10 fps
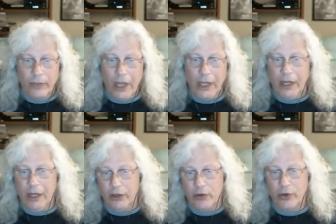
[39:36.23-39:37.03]
and
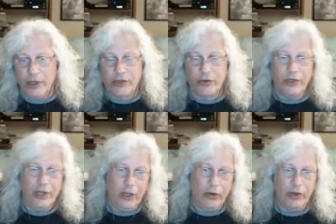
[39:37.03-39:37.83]
increase or
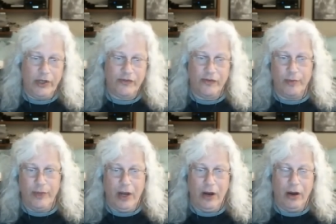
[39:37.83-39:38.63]
decrease from
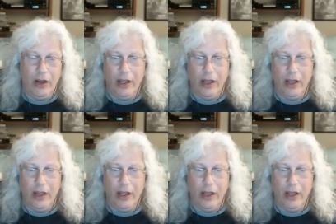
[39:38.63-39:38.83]
there.